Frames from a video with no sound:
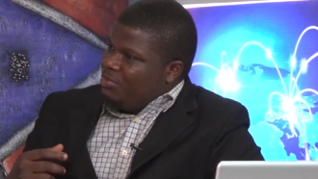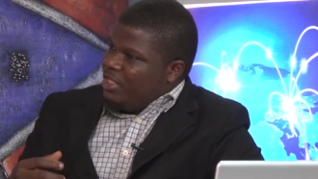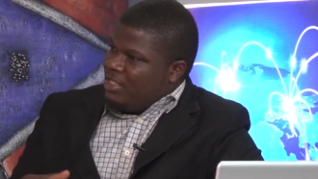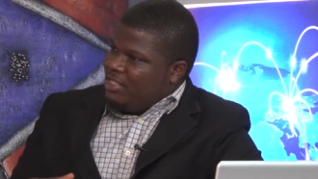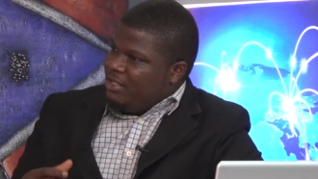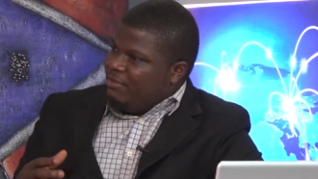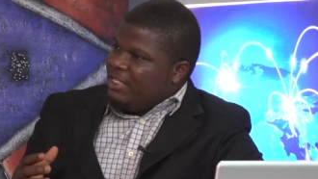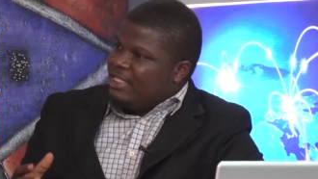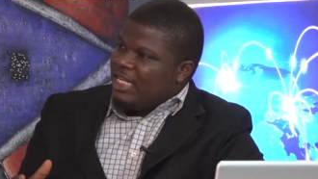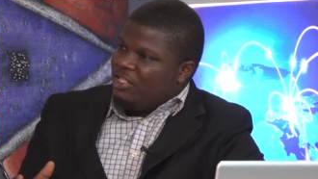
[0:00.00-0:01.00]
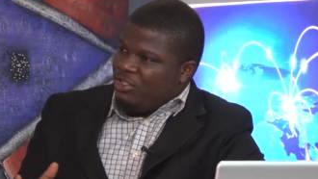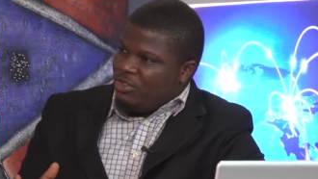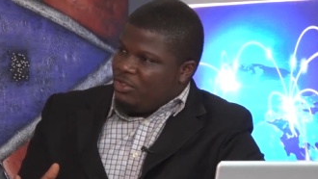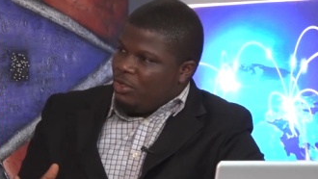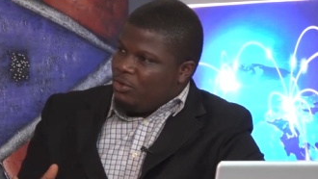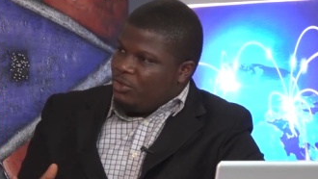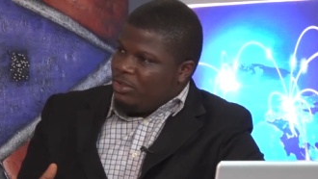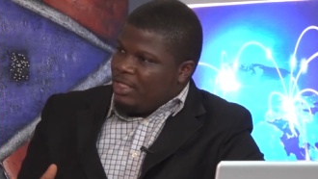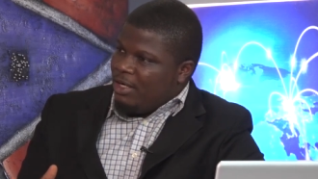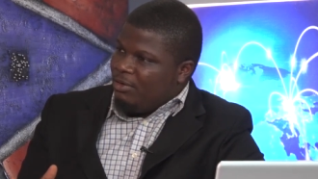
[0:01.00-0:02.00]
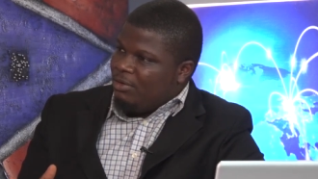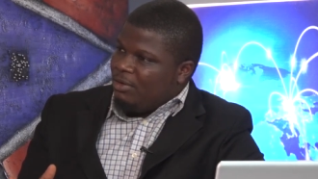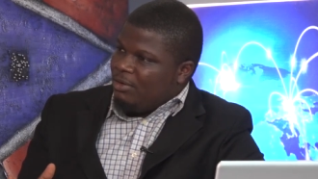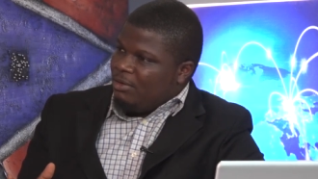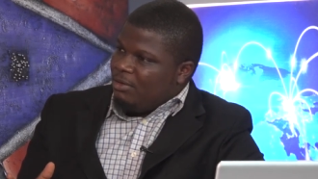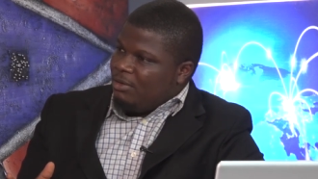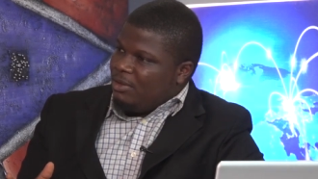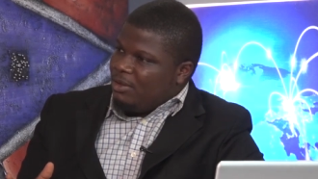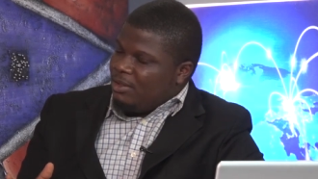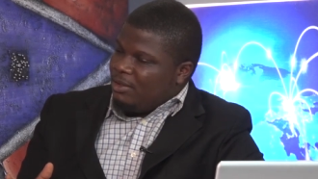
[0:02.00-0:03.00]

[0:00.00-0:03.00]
objective, intentions also now. Well,